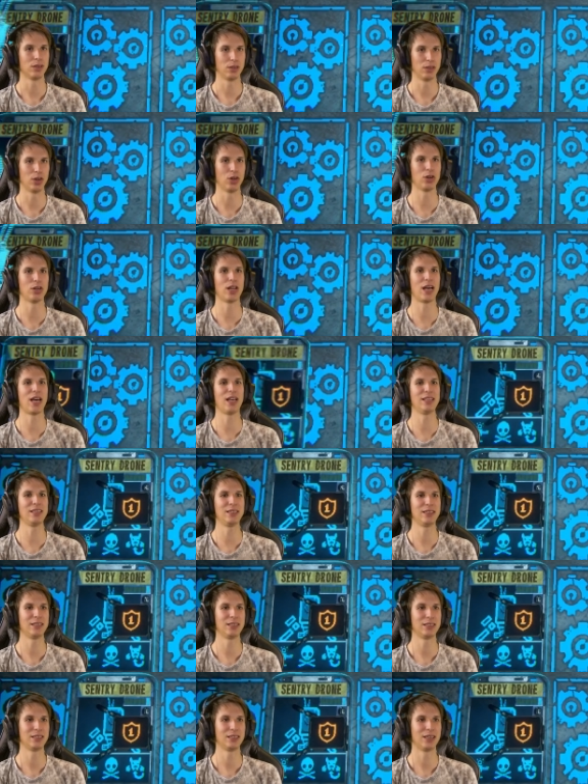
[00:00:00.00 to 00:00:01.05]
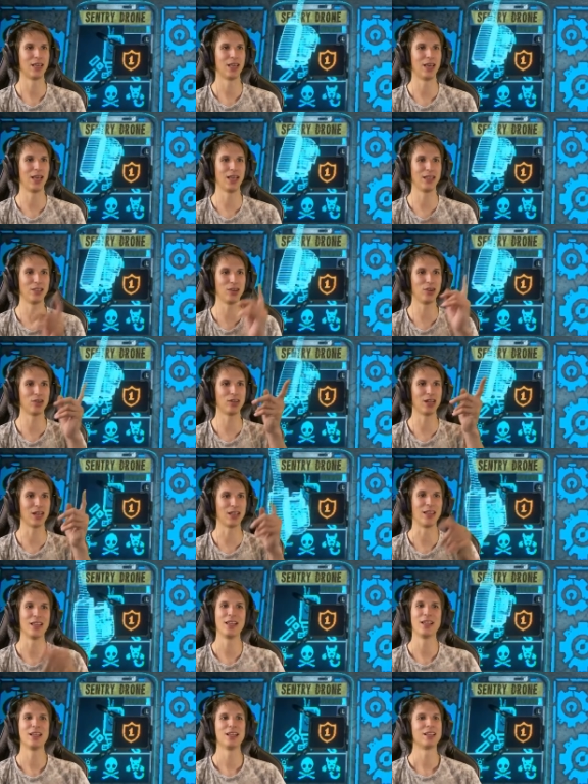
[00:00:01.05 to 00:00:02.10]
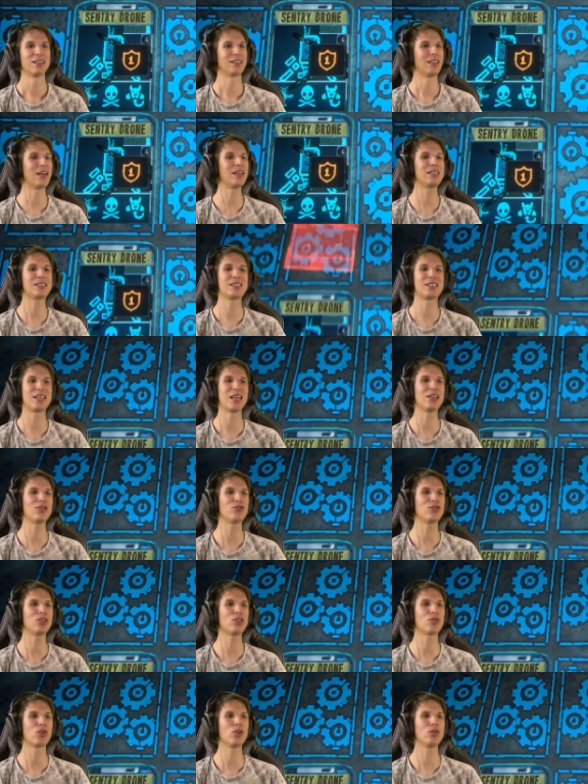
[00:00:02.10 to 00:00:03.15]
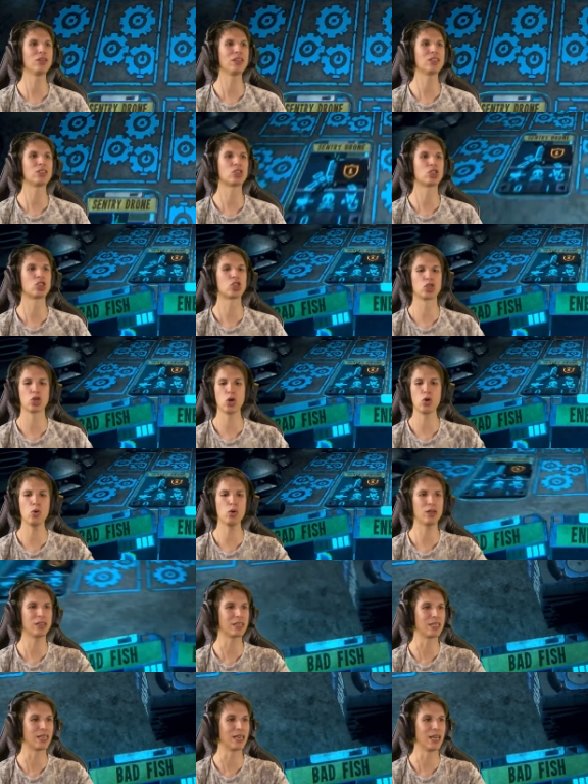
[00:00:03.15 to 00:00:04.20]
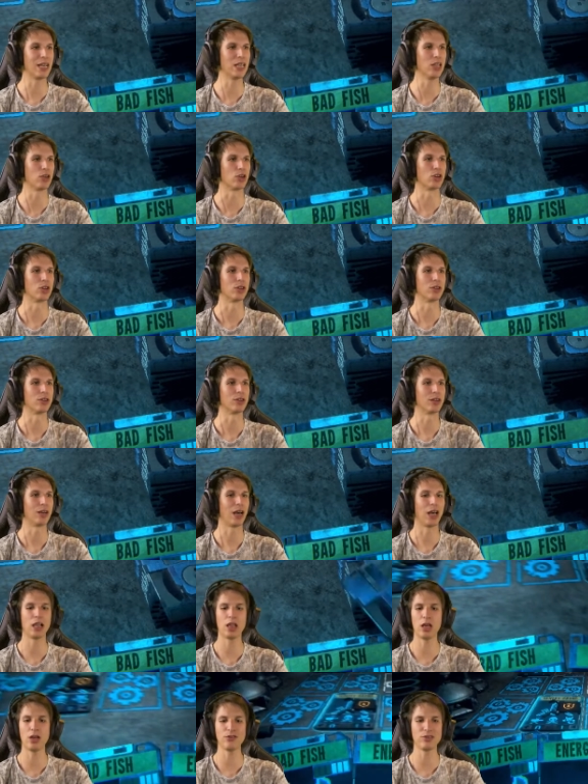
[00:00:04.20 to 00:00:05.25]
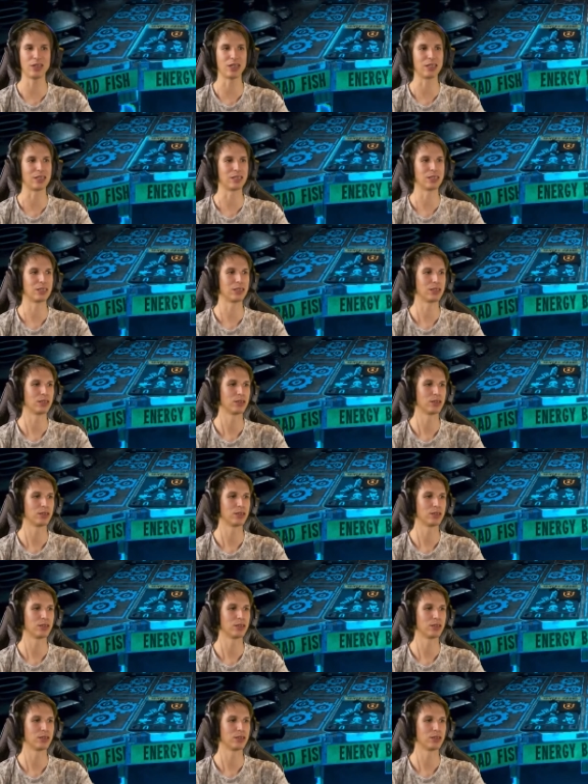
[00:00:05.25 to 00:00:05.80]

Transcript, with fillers: You're done. And you're done. That sentry drone is so killer. I love it.